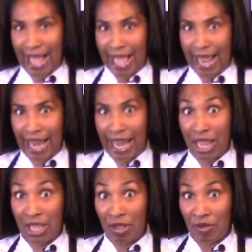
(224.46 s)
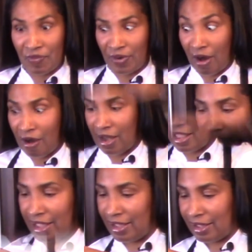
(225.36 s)
I love
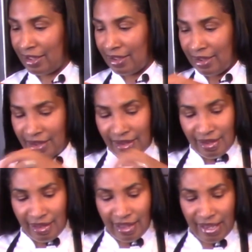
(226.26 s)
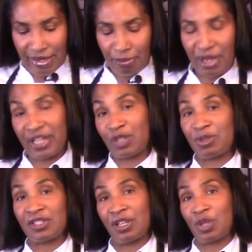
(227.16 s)
garlic. And my
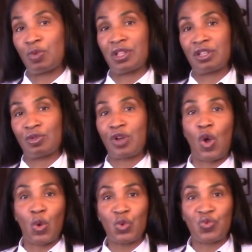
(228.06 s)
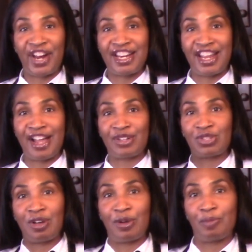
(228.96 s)
husband's dealing with a little cold right now,
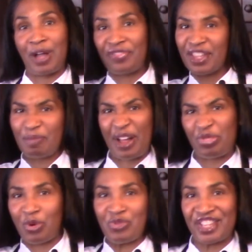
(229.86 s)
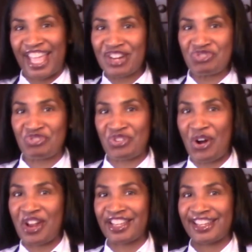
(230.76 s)
so I think by throwing the extra
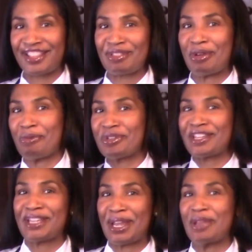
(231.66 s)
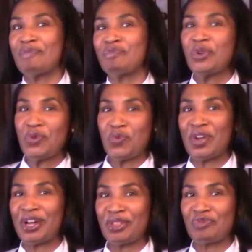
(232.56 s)
garlic in there, we can get him
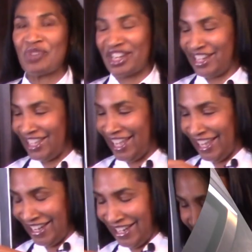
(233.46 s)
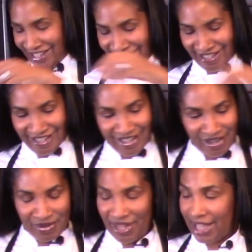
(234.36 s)
well and running again.
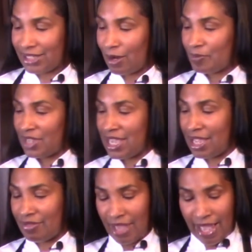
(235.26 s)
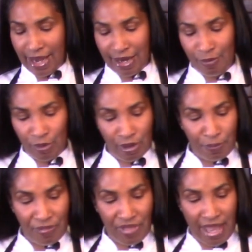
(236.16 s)
Okay, so I'm taking that and I'm going
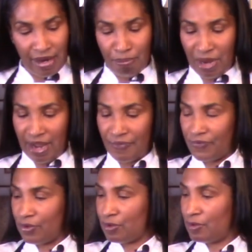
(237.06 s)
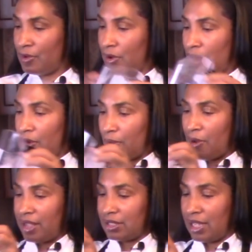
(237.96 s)
to put that in my food
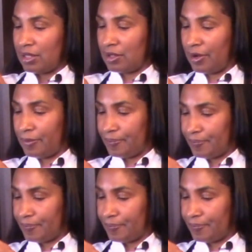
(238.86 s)
processor.